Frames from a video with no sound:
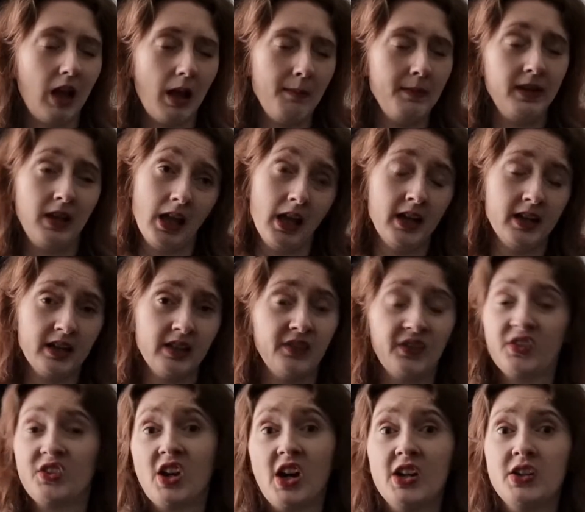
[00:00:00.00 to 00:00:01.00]
I mean, that is in
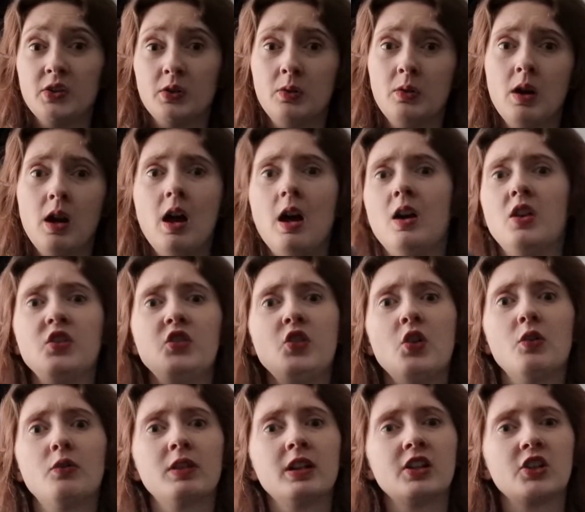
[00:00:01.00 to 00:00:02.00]
the title.
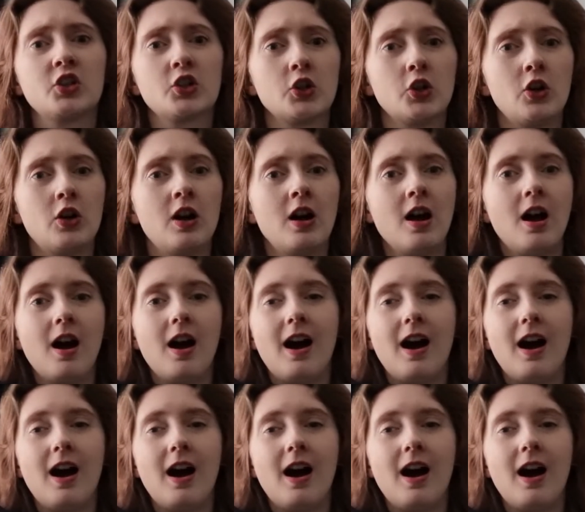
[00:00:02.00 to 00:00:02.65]
Not really sure.